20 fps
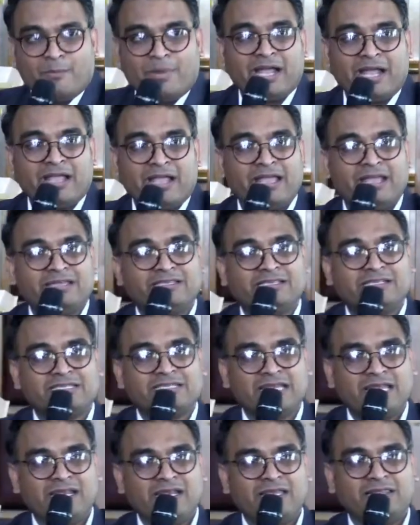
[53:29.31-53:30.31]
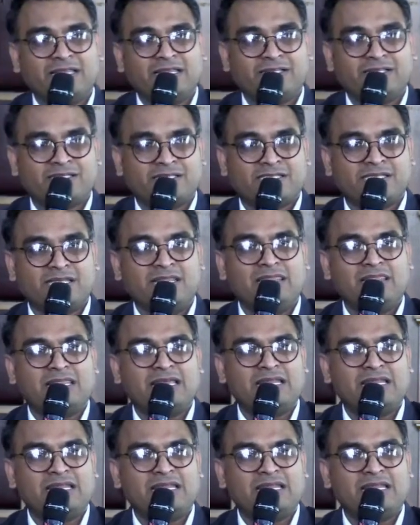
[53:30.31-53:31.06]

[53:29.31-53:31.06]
by entertaining that sin,